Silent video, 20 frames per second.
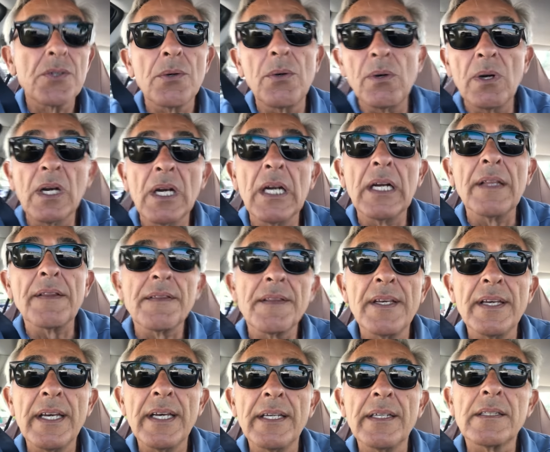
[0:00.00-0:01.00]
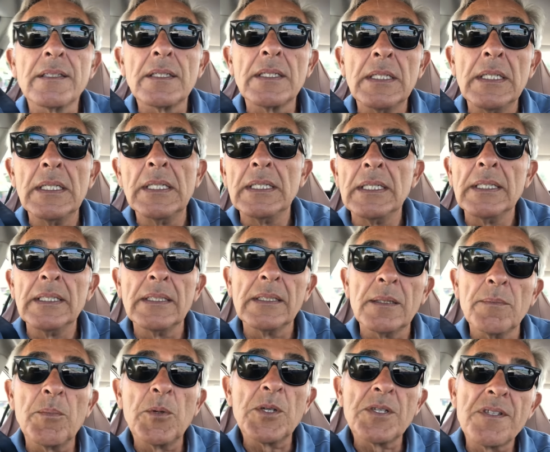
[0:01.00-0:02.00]
sure that
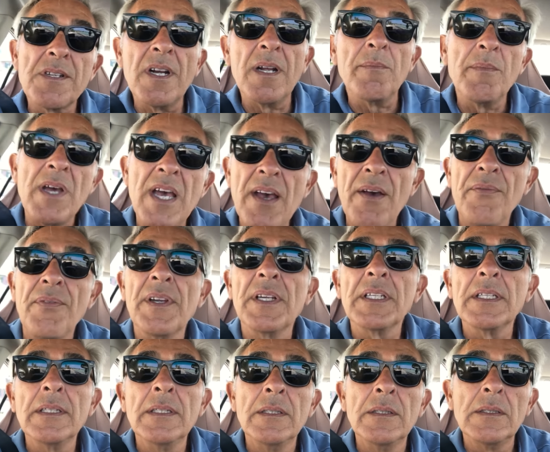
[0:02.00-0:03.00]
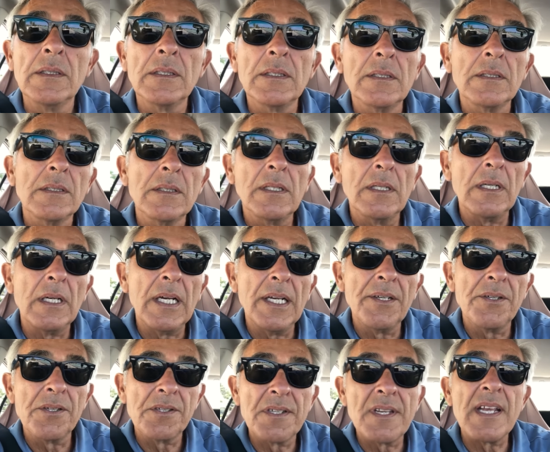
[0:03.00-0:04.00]
the person I'm having
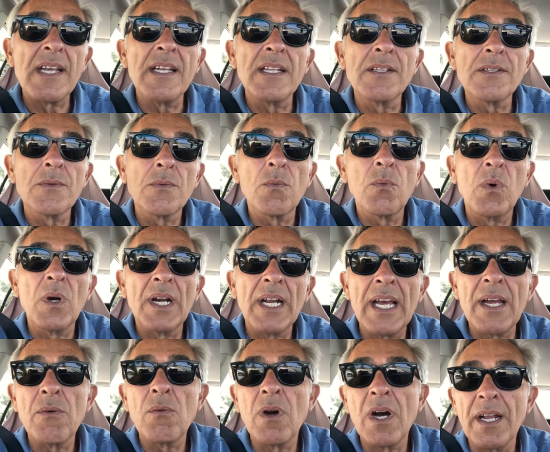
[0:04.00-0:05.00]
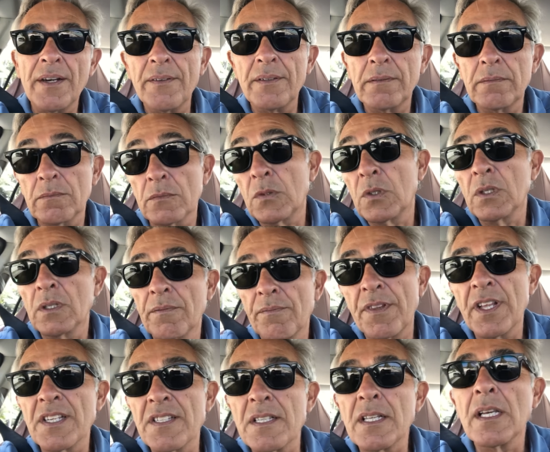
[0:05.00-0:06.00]
understands what I want, or
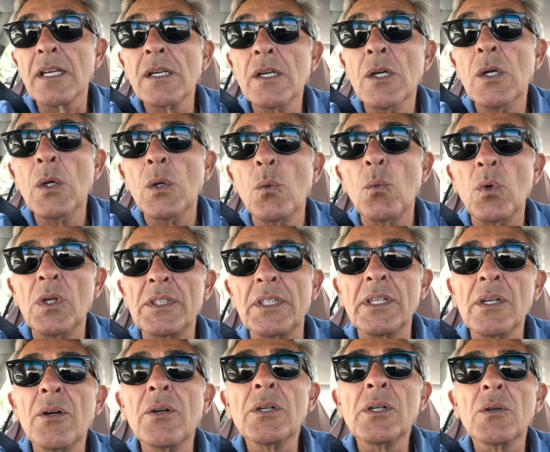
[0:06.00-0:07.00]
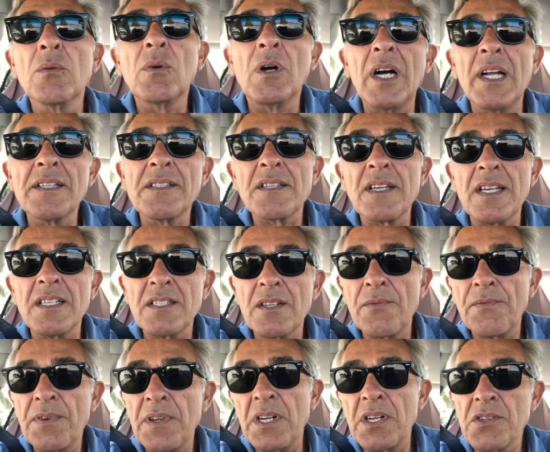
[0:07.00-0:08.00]
thusly, what the owner wants as
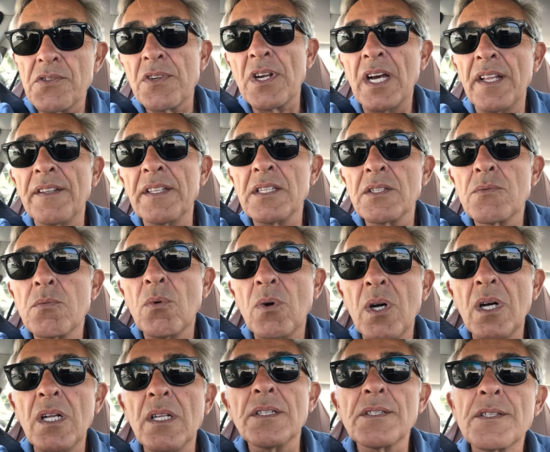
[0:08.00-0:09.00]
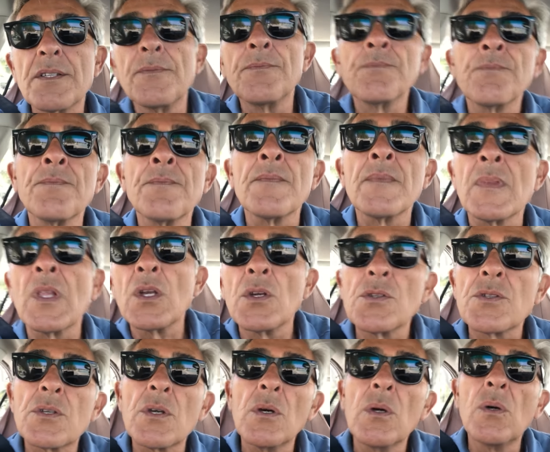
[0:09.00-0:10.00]
a finish on these walls.
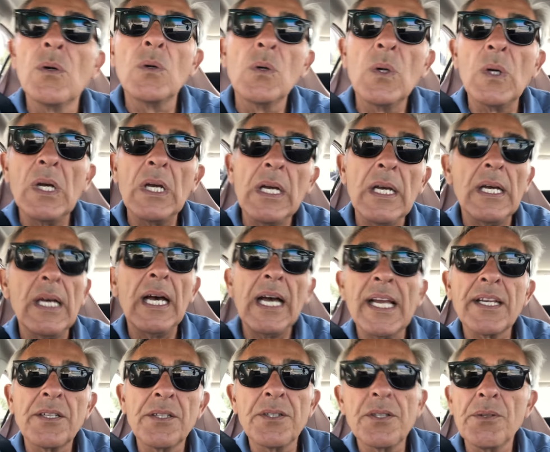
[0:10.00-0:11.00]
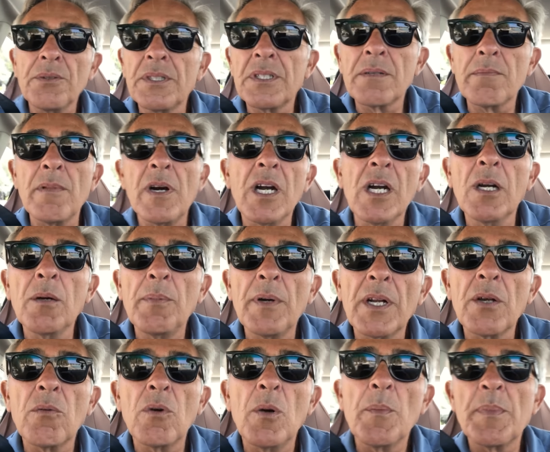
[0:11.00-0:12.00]
So I could do it tomorrow,
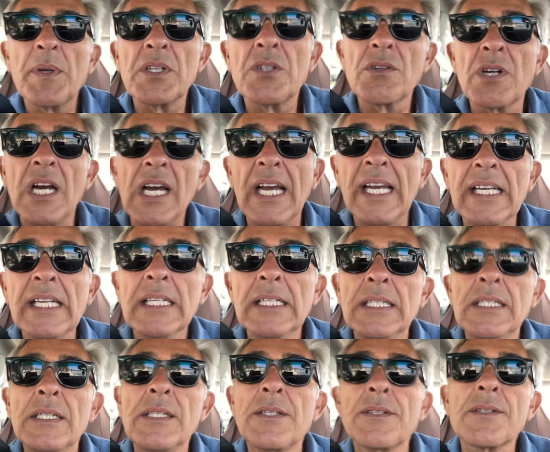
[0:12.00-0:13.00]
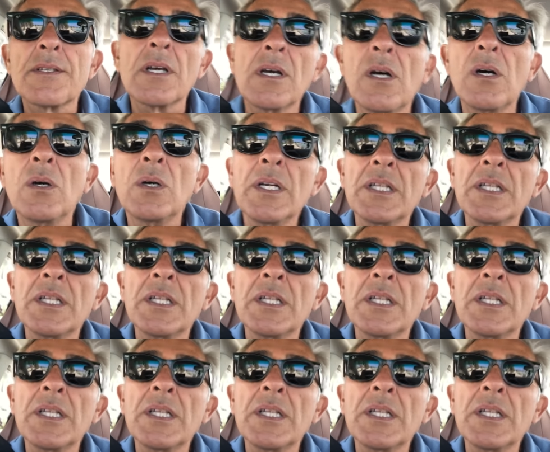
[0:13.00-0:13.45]
but it won't be dry. So